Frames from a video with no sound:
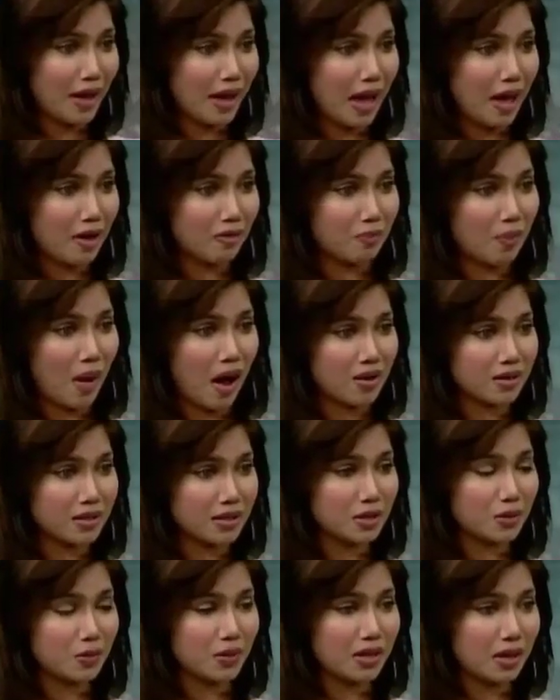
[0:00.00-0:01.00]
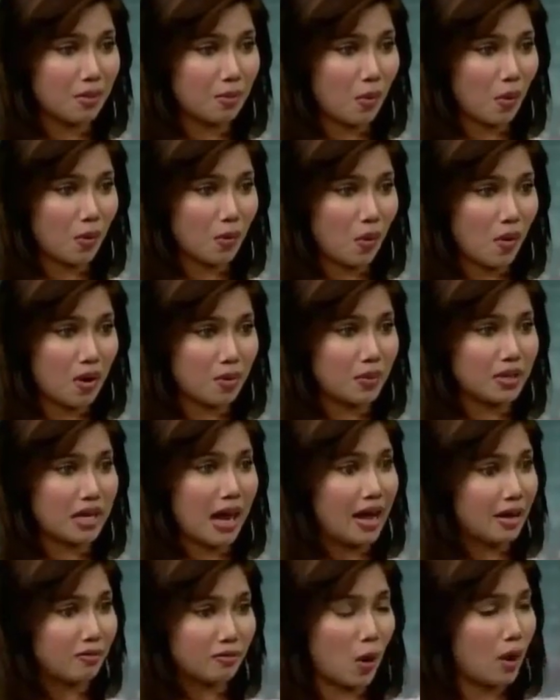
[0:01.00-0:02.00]
if I have partied with them or not. But
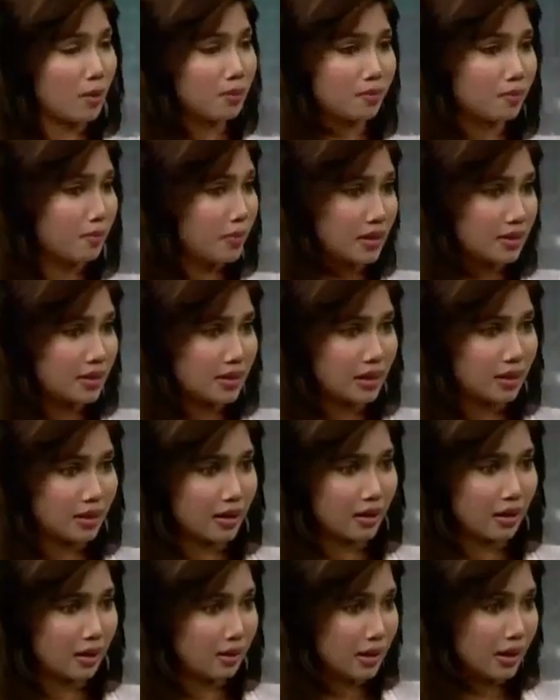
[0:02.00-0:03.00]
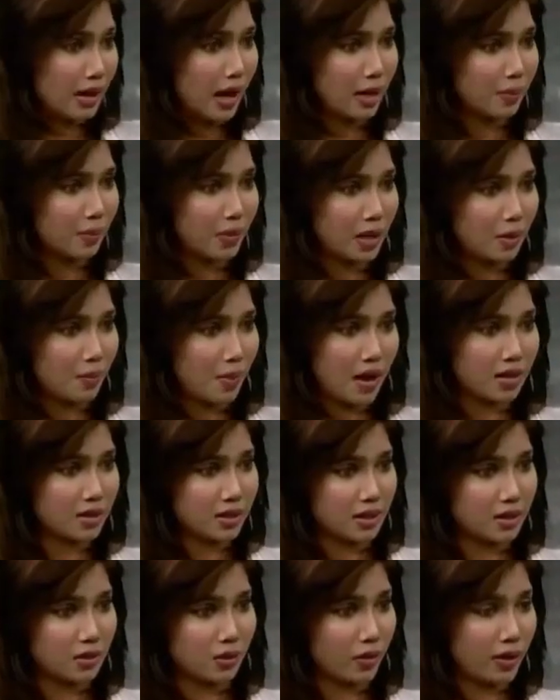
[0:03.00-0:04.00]
I have not been seen in any IPL
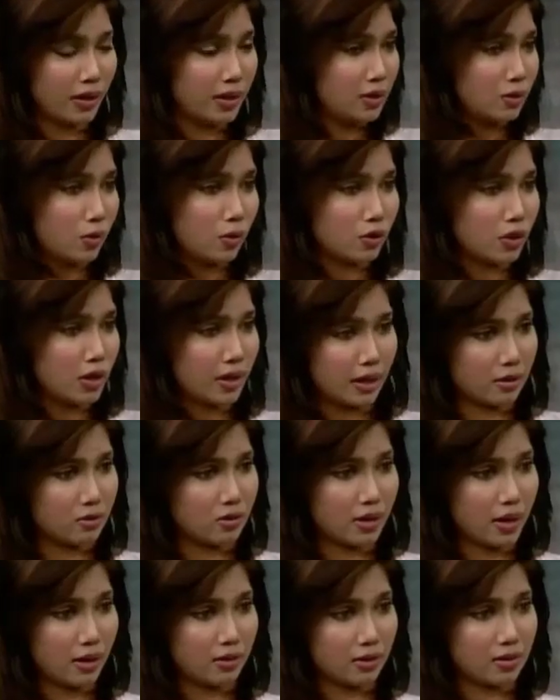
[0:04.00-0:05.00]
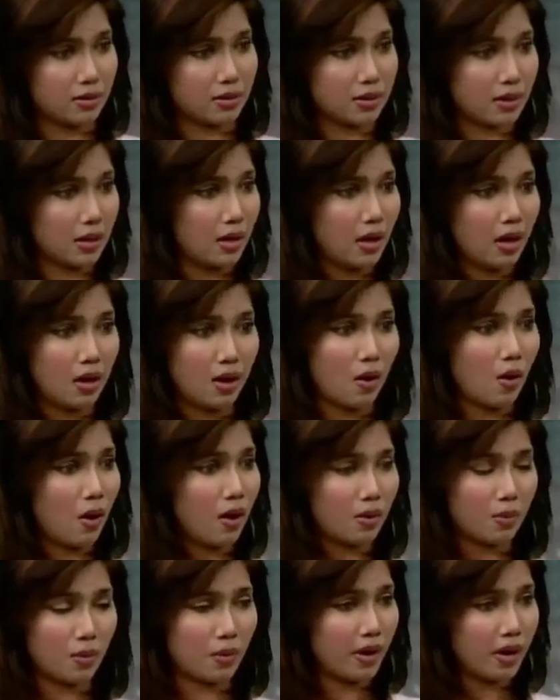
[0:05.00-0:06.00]
parties or any social get-togethers
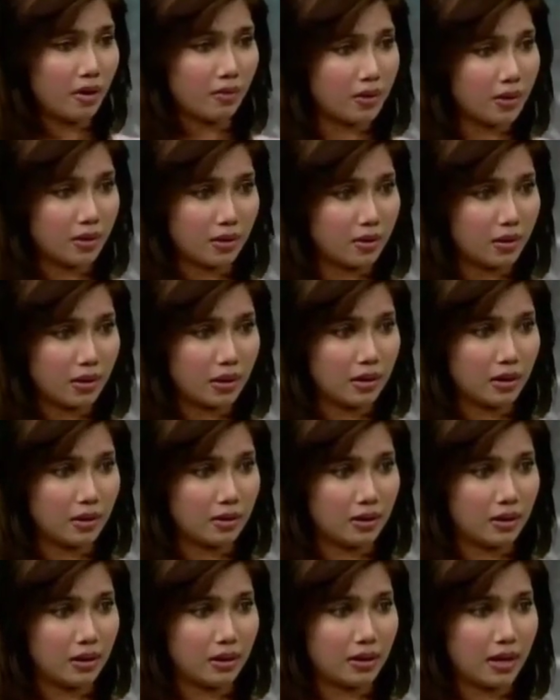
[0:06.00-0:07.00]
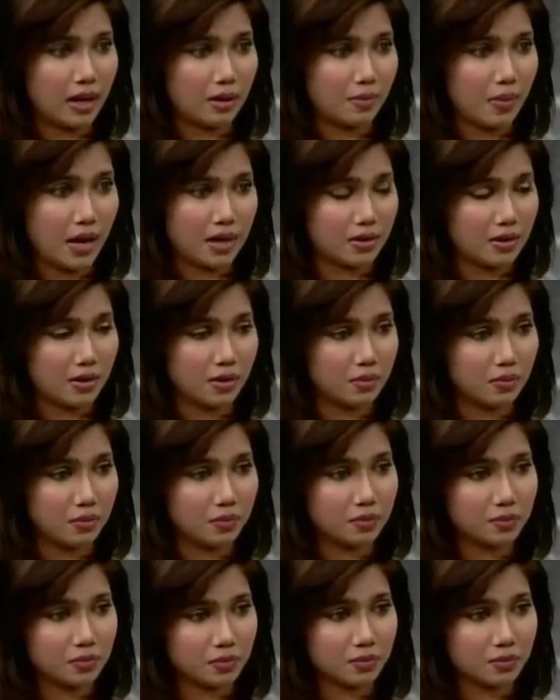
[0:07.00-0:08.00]
or whatever in, in that matter.